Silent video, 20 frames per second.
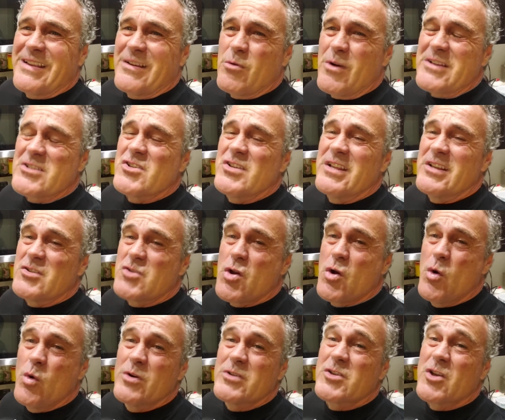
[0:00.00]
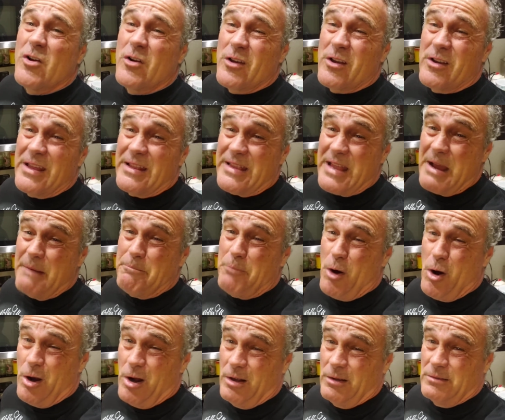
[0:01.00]
question is, who was going to get that
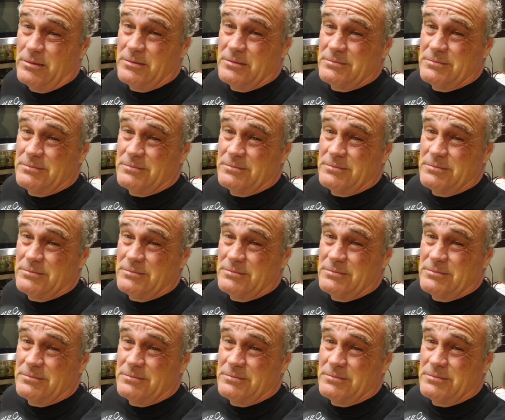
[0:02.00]
ball?